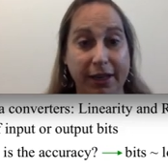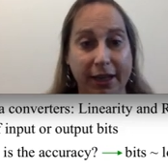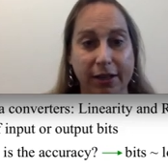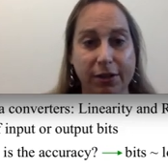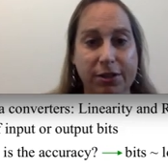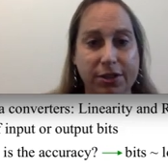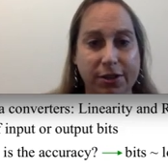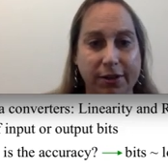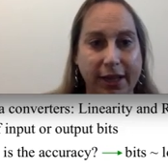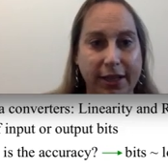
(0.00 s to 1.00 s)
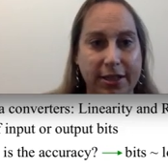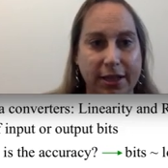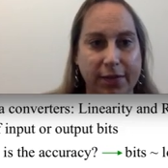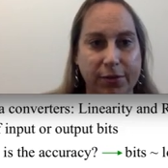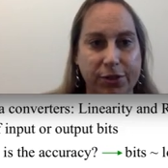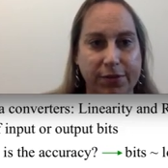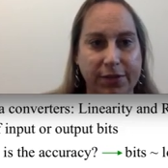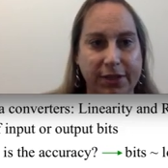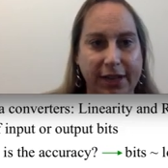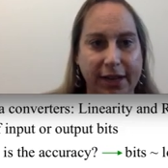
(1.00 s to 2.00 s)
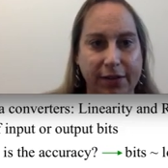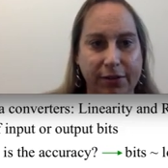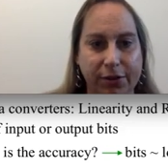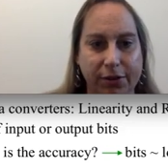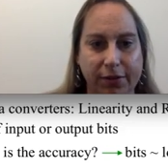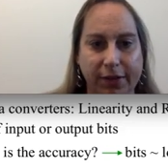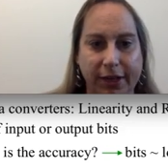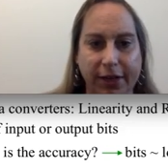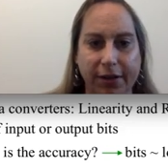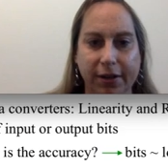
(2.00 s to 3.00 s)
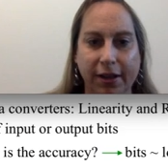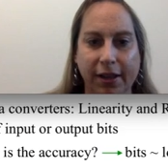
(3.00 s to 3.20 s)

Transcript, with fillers: Again, looks kind of like this level shifted down curve like here.